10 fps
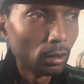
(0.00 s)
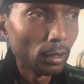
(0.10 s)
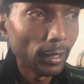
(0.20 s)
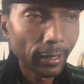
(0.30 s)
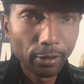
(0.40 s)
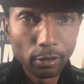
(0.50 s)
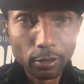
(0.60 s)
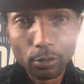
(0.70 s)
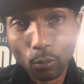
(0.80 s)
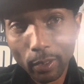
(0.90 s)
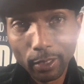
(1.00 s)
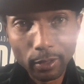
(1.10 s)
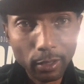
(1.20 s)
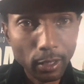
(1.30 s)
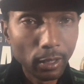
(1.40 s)
handling it the way he
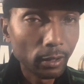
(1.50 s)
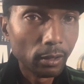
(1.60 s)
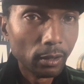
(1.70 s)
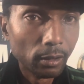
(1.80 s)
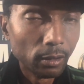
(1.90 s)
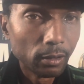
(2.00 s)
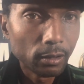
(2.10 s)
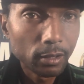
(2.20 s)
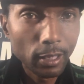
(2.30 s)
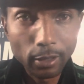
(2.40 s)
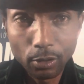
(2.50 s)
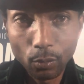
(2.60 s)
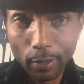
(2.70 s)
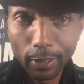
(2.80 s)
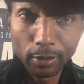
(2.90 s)
did, said it the
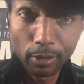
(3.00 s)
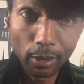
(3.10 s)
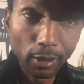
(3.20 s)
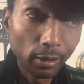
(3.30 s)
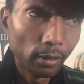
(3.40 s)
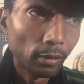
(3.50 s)
way he did.